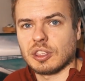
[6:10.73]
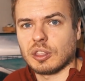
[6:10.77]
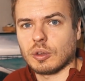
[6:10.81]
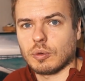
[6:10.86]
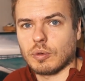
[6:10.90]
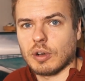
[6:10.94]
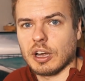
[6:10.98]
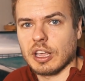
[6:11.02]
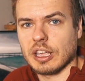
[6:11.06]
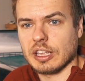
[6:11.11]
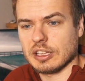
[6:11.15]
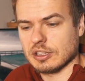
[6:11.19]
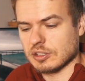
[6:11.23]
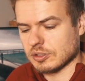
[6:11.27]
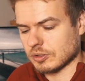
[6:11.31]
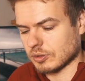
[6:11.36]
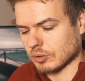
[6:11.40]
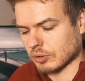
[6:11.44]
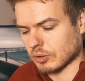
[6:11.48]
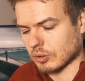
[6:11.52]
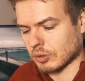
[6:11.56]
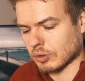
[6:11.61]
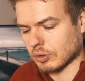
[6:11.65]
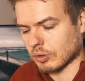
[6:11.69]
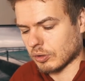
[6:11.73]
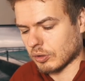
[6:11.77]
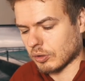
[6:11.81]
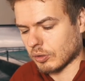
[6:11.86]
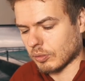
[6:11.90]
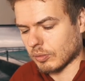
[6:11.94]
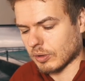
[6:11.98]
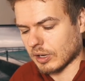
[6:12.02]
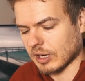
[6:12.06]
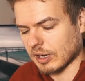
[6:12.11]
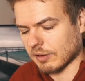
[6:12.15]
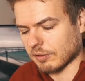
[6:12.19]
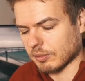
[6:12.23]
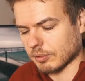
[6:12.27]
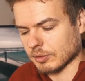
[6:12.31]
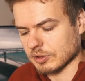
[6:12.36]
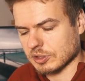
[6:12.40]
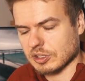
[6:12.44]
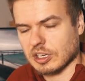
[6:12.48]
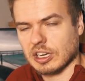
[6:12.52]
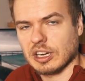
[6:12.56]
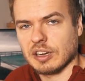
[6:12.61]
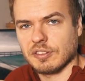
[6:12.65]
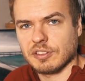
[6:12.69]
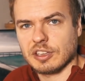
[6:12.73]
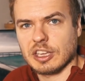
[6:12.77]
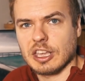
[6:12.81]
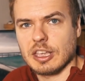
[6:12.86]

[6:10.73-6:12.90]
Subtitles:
threads or whatever was kind of